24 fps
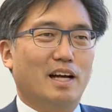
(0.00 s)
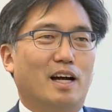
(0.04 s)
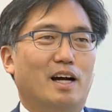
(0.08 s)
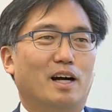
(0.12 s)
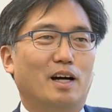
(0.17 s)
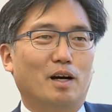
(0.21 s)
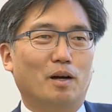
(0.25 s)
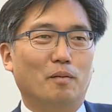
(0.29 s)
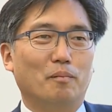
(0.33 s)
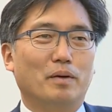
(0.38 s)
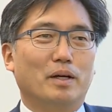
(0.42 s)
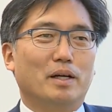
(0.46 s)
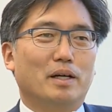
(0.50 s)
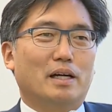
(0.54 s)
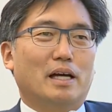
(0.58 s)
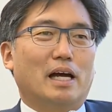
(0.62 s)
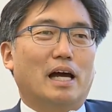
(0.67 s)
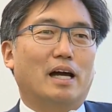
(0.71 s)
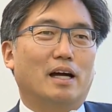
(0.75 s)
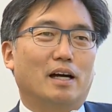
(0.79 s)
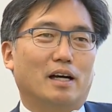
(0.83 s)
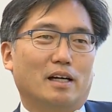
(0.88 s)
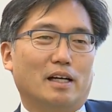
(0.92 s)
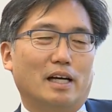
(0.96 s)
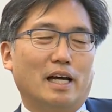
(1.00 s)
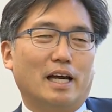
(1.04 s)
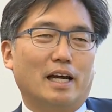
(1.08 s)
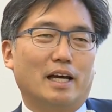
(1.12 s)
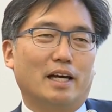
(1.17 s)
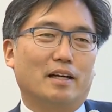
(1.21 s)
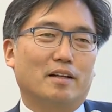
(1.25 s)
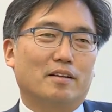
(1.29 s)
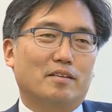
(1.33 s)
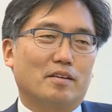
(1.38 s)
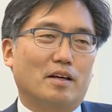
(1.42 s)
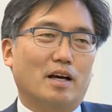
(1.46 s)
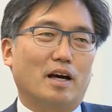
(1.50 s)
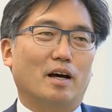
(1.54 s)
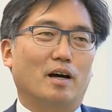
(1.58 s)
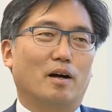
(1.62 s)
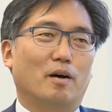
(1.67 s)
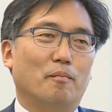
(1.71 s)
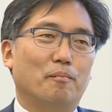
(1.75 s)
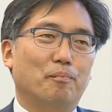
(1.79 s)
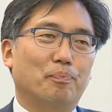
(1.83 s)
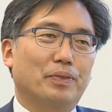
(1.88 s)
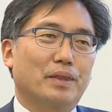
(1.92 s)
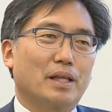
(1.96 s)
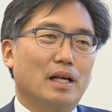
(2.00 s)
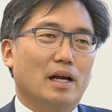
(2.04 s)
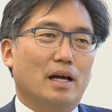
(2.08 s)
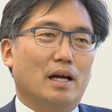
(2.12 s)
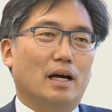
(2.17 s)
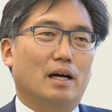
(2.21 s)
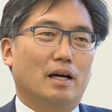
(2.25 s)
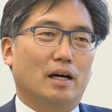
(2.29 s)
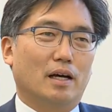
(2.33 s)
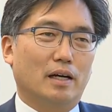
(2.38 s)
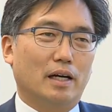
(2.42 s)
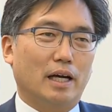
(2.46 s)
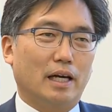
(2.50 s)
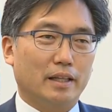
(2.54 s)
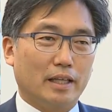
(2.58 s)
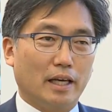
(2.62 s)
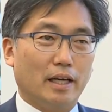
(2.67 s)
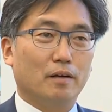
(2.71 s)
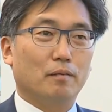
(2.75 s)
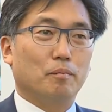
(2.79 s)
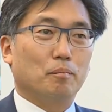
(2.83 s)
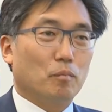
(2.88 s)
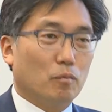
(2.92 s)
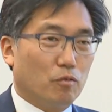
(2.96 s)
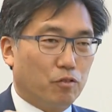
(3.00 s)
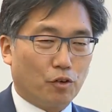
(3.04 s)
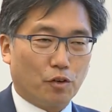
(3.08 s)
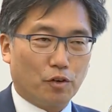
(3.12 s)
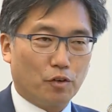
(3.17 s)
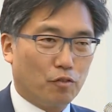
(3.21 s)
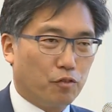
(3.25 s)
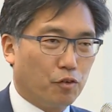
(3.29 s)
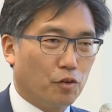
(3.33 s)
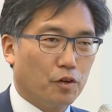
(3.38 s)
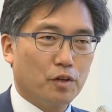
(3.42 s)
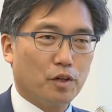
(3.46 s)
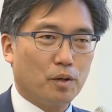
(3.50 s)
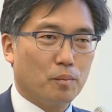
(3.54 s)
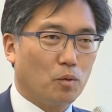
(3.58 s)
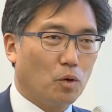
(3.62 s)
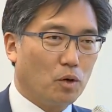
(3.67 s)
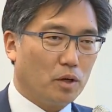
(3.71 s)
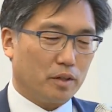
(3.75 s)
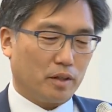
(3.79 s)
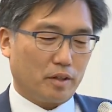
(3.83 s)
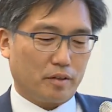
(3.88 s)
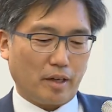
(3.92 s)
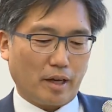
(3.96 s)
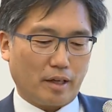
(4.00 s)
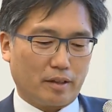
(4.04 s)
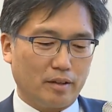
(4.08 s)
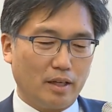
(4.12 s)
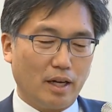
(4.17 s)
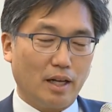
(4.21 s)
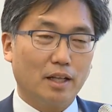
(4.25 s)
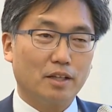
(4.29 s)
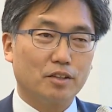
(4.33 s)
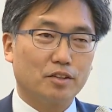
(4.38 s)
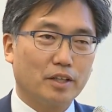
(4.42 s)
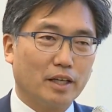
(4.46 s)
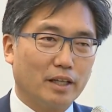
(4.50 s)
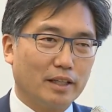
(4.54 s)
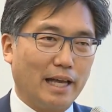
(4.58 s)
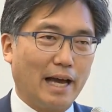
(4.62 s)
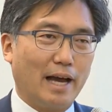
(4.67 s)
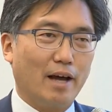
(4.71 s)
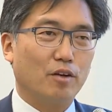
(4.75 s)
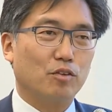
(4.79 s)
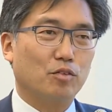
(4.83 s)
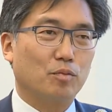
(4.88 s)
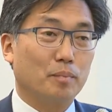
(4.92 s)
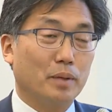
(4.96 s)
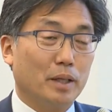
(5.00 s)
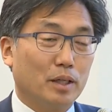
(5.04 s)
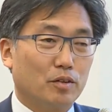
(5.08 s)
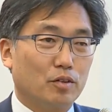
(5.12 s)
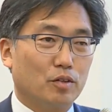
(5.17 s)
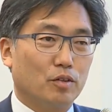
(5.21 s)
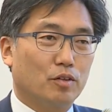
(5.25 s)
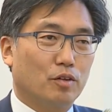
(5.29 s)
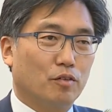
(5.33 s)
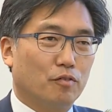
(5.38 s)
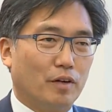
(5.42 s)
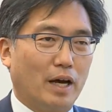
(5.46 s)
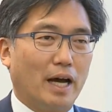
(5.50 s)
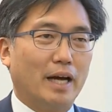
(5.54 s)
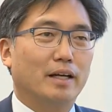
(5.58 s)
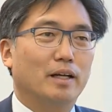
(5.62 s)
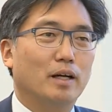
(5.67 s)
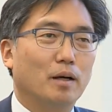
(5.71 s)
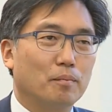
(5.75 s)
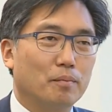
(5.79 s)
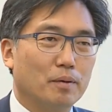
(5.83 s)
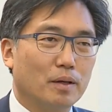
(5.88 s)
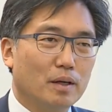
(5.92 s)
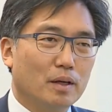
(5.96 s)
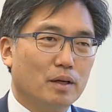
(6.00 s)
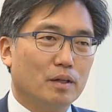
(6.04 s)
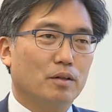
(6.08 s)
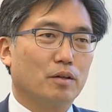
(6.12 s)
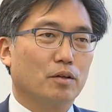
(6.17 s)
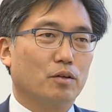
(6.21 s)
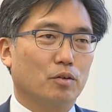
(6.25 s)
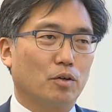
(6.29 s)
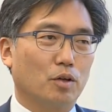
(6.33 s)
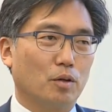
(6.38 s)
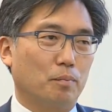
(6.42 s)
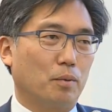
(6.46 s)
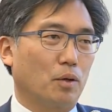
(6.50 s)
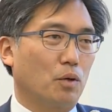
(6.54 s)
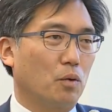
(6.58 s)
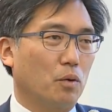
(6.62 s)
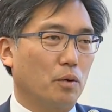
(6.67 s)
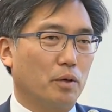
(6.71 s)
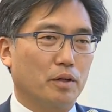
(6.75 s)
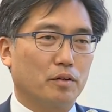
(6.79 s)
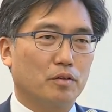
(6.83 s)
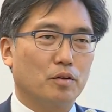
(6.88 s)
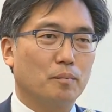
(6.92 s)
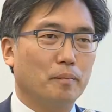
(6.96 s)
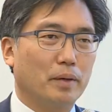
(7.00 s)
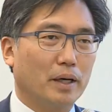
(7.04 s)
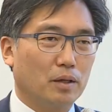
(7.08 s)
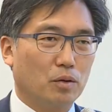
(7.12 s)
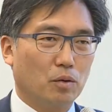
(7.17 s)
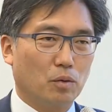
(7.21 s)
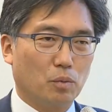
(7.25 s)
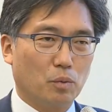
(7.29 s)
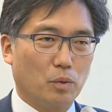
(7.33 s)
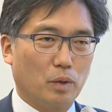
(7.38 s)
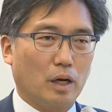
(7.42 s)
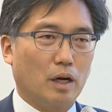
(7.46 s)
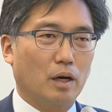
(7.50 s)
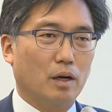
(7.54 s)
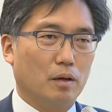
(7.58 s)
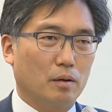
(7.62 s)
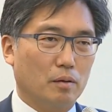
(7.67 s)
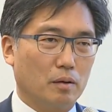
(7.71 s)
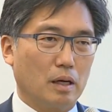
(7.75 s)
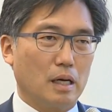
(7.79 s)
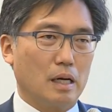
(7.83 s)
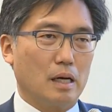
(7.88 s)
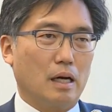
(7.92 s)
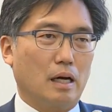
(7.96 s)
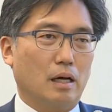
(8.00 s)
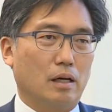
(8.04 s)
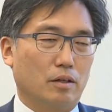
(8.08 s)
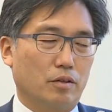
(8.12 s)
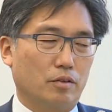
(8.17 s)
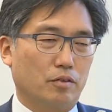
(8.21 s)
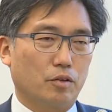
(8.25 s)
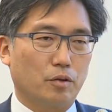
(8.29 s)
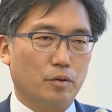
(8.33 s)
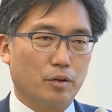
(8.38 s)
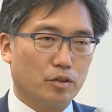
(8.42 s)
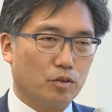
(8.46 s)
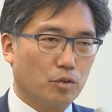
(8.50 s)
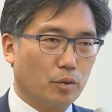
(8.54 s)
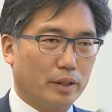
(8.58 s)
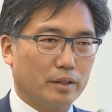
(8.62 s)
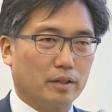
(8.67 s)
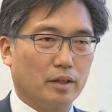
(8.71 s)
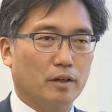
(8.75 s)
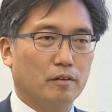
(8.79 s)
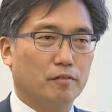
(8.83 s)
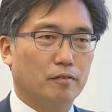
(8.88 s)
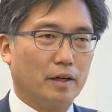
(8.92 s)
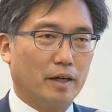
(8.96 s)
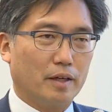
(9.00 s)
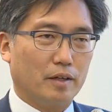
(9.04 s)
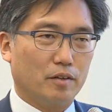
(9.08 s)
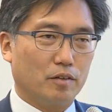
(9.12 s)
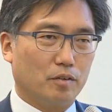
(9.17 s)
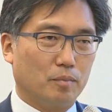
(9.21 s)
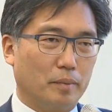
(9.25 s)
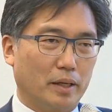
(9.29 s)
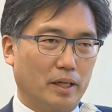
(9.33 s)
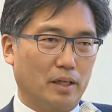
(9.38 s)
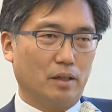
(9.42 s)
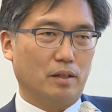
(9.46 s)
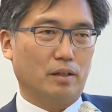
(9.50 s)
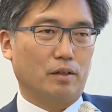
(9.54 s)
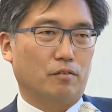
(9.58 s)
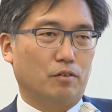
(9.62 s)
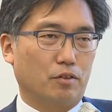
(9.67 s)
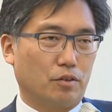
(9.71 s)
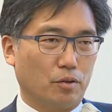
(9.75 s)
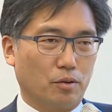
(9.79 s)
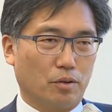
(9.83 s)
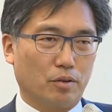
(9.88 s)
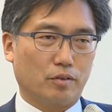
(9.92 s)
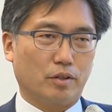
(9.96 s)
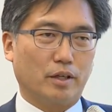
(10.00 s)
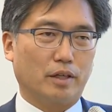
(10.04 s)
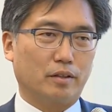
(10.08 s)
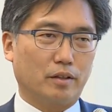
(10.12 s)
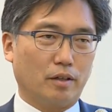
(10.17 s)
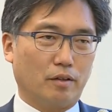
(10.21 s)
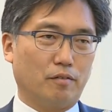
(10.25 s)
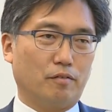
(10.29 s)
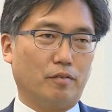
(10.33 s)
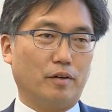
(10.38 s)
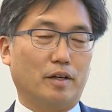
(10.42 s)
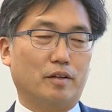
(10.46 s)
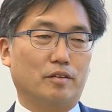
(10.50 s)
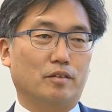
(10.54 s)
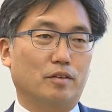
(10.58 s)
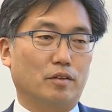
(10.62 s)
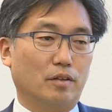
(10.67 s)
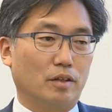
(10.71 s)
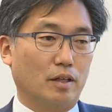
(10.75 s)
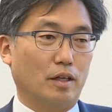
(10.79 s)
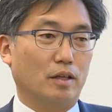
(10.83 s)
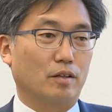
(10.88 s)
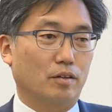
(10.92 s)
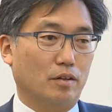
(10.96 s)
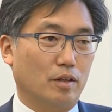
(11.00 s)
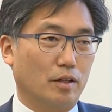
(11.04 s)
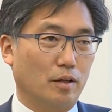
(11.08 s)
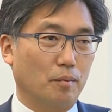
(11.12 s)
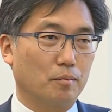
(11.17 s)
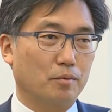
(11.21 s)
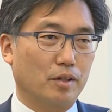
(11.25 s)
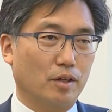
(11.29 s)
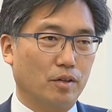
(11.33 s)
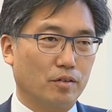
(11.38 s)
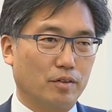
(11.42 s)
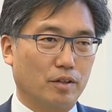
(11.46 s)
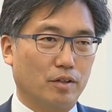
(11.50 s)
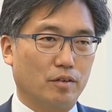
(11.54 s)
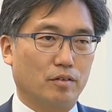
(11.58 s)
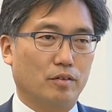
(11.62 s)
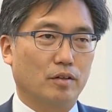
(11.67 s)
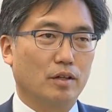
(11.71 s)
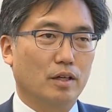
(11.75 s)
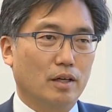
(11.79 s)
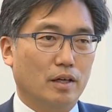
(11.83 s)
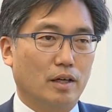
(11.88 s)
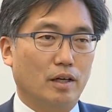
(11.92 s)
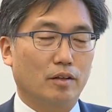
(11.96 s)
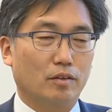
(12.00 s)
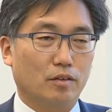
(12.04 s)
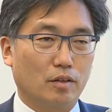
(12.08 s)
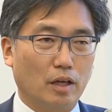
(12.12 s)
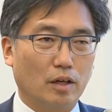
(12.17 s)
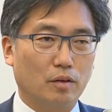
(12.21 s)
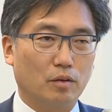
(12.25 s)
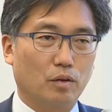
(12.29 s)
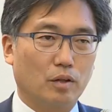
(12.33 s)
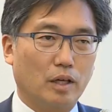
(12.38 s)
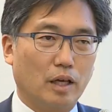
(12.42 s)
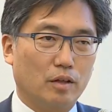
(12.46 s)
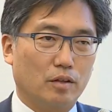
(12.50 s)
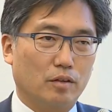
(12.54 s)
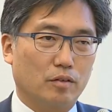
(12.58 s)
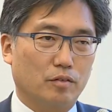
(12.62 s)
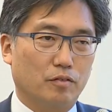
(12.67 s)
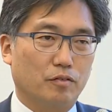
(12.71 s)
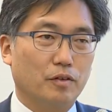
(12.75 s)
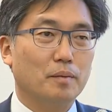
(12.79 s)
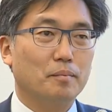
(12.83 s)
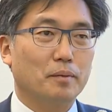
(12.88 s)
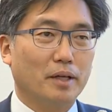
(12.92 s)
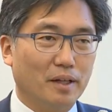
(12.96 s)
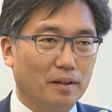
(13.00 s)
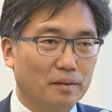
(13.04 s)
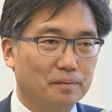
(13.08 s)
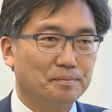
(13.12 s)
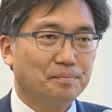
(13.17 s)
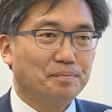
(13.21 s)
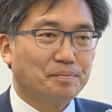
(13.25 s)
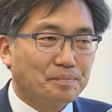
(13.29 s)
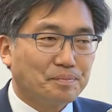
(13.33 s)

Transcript: Um, uh, and, um, uh, and then for, furthermore, the technology allows me to divide up the group according to men or uh, uh, students who identify as male and students who identify as, as themselves as, as, as female.